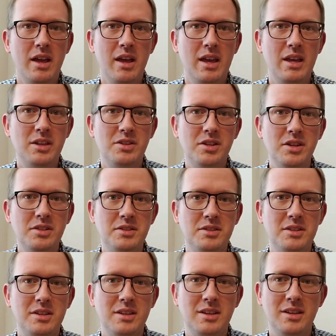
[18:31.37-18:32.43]
It
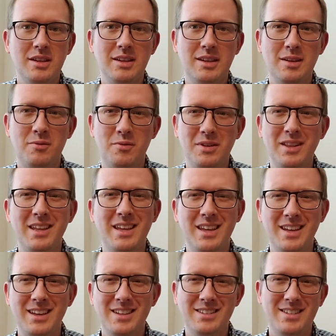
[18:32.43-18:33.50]
just really
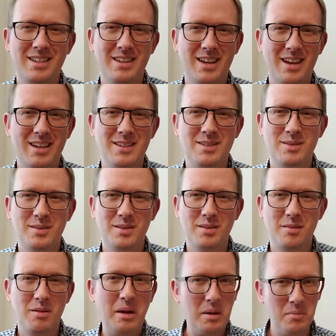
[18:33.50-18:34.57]
is a nice
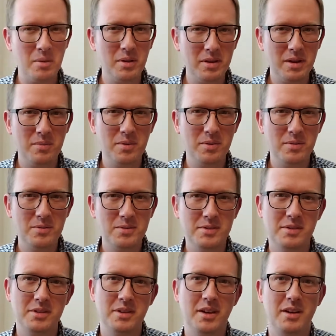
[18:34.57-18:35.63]
credibility
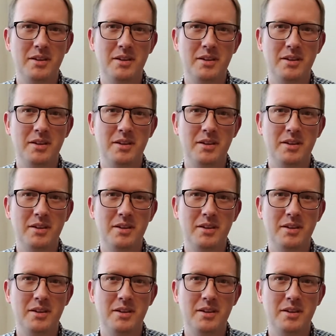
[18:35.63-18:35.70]
boost,